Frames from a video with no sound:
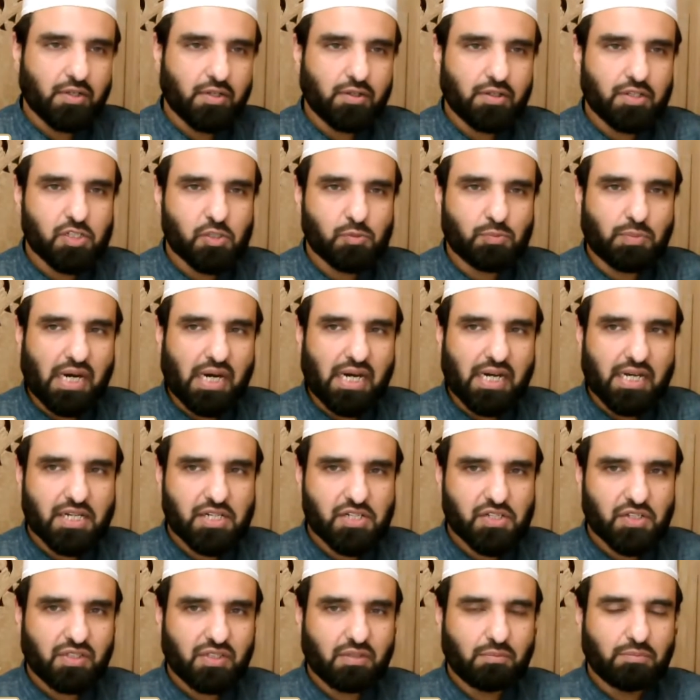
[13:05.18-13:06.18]
There is
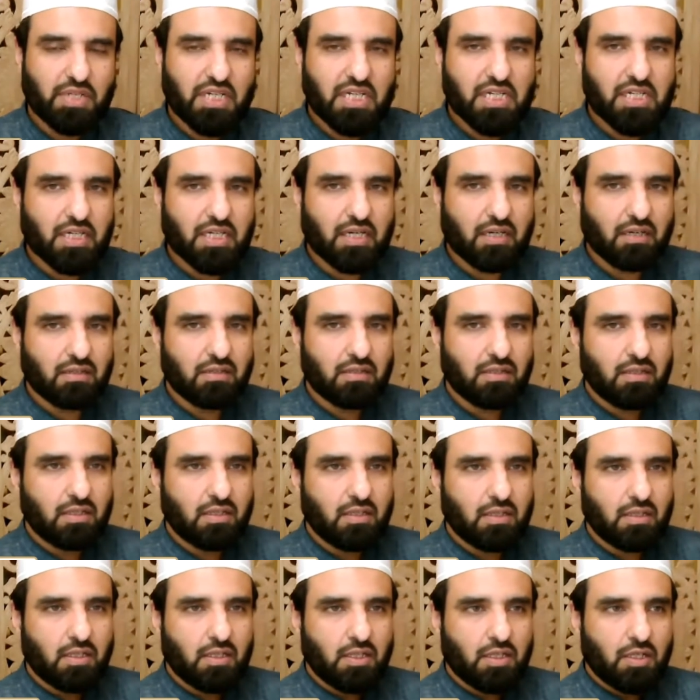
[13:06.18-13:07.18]
bias in the media.
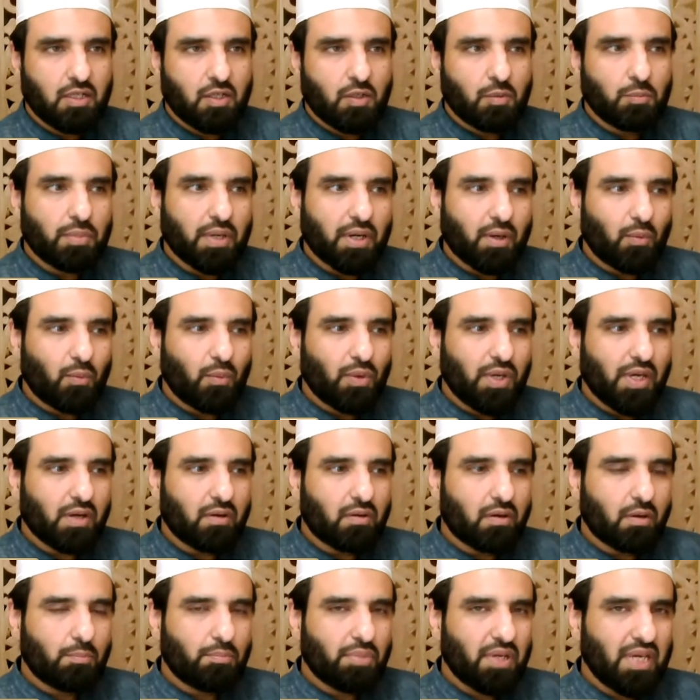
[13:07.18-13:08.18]
But
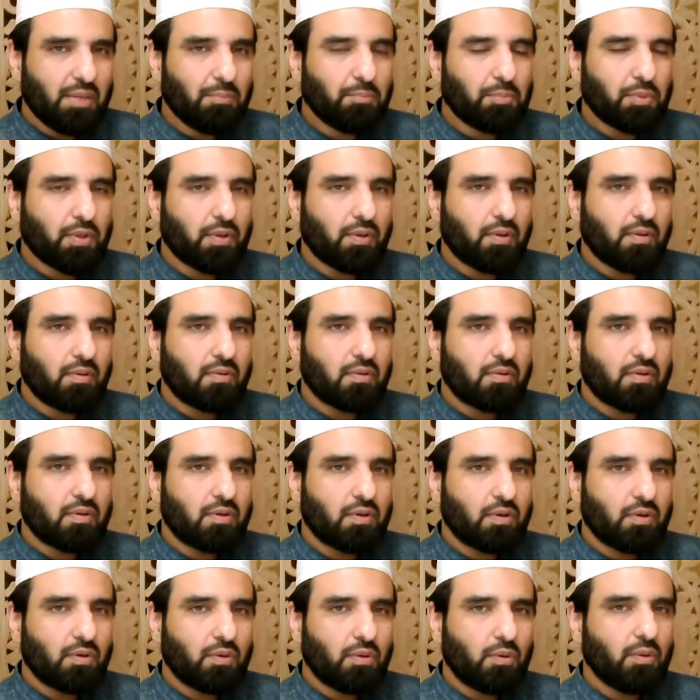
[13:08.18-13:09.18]
we are a people
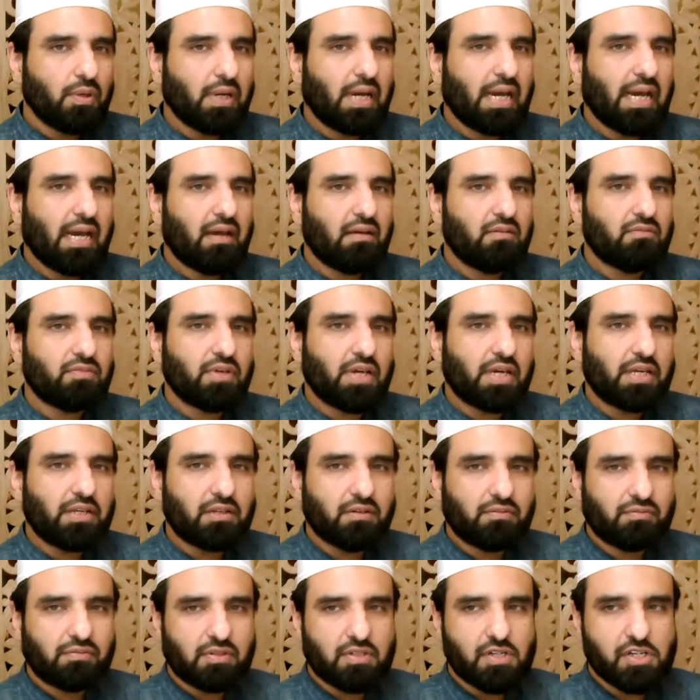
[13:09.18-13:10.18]
who have
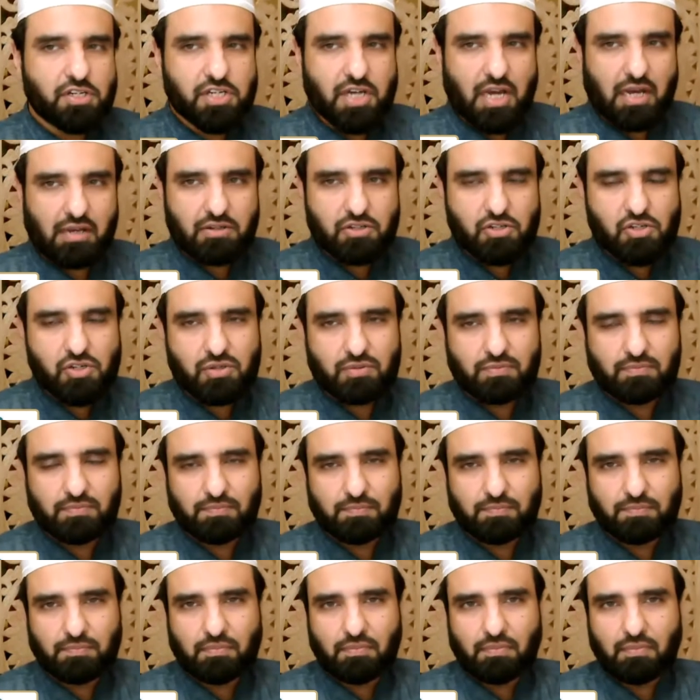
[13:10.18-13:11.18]
a different judge.
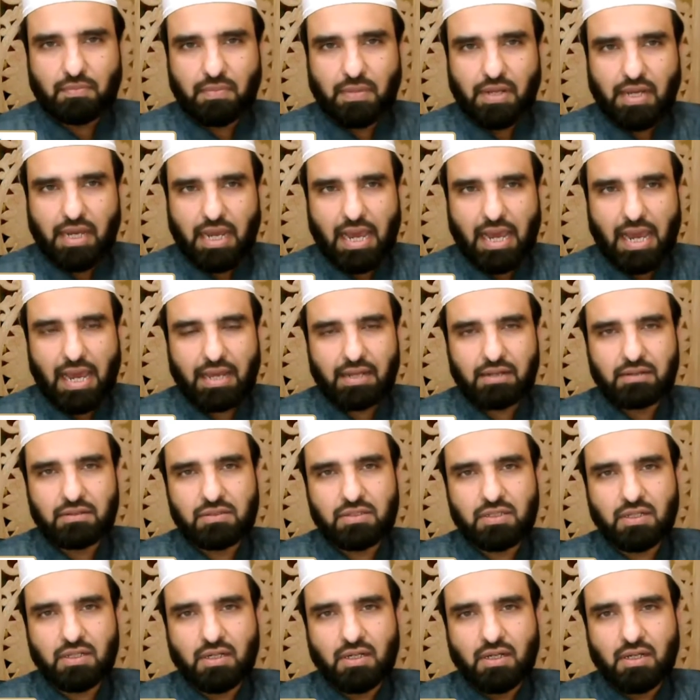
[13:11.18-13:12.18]

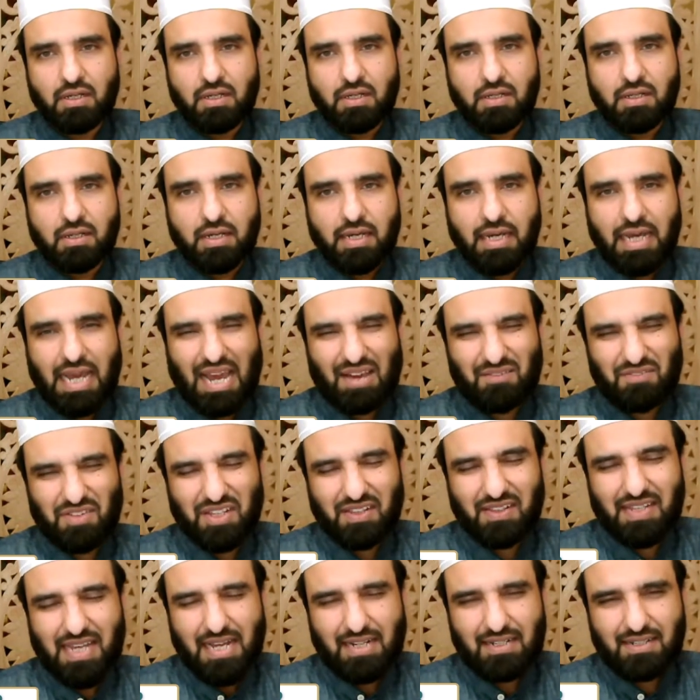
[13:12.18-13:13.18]
And
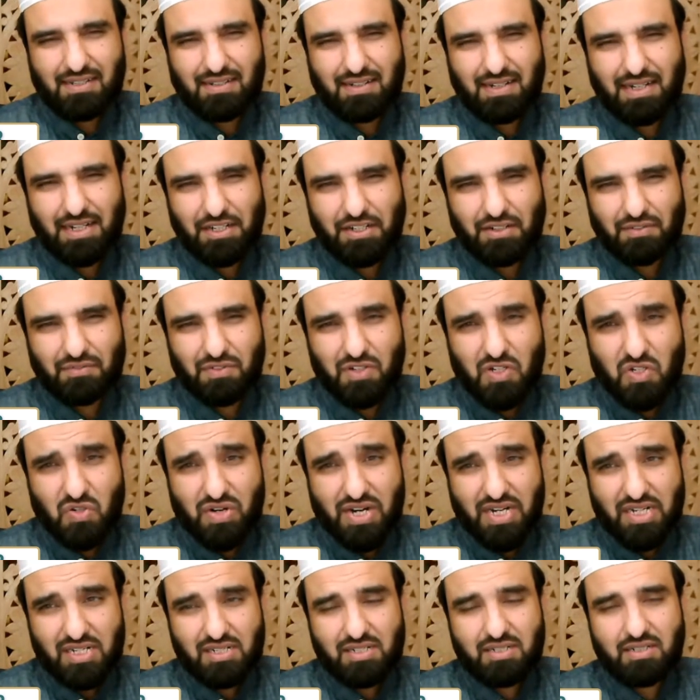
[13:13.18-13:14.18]
having that kind of
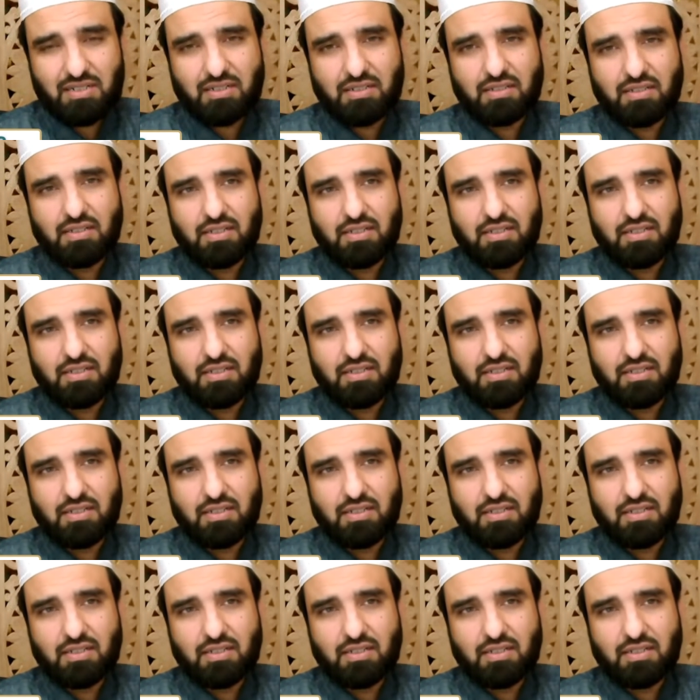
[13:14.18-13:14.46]
grit